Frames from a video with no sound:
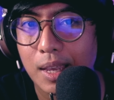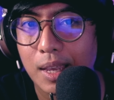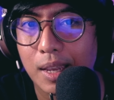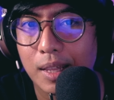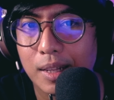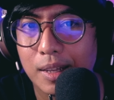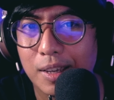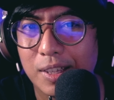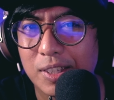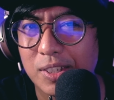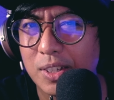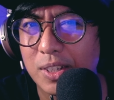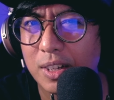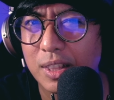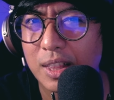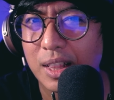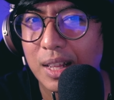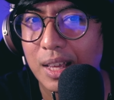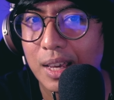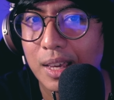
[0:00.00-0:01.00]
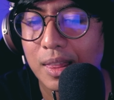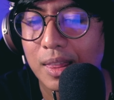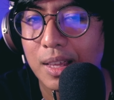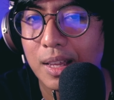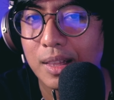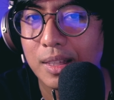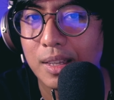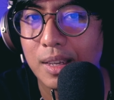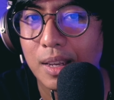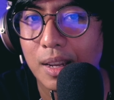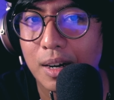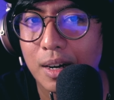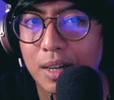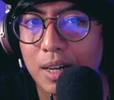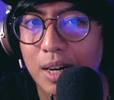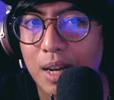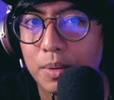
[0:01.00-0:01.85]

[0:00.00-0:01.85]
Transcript: and it's not like that here.